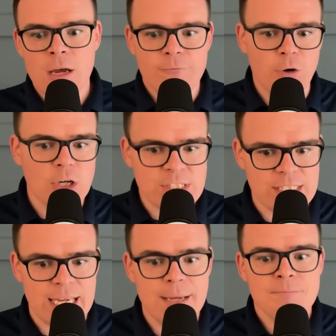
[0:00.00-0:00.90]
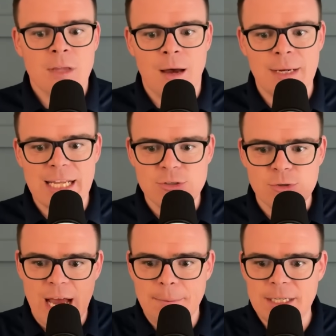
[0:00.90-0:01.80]
Firstly, I'm going to get to a
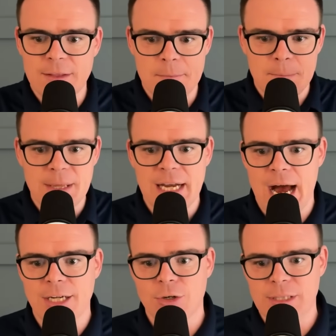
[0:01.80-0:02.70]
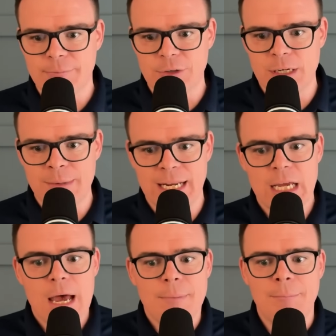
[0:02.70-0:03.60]
couple here, and I'm going to play an audio clip for you in a minute.
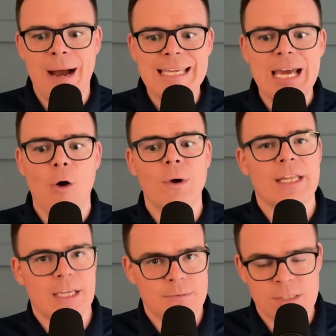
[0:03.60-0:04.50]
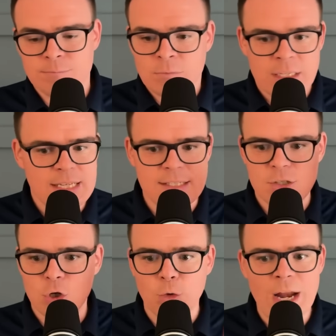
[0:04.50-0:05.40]
But Michael Williams says he's
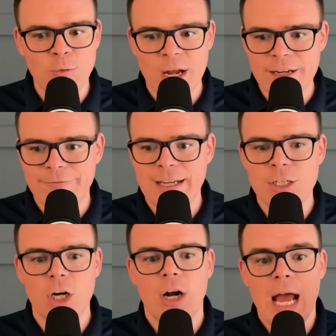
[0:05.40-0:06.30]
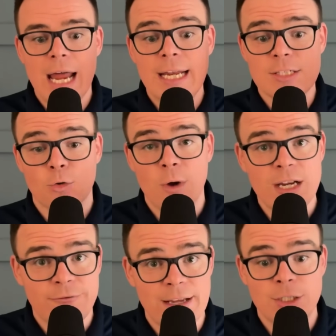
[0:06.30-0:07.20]
a great run defender, and he's a run
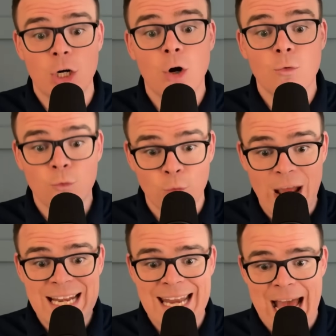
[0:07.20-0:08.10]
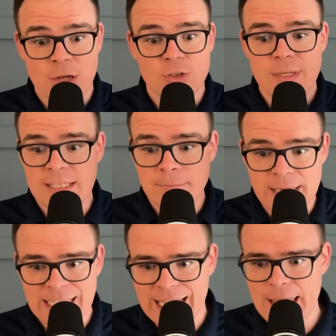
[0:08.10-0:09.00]
defender right now. So he's an
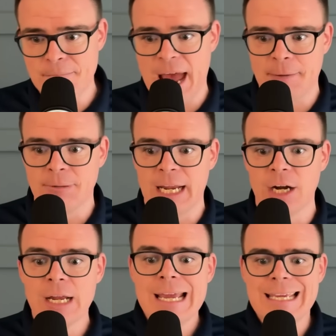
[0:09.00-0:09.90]
immediate impact player.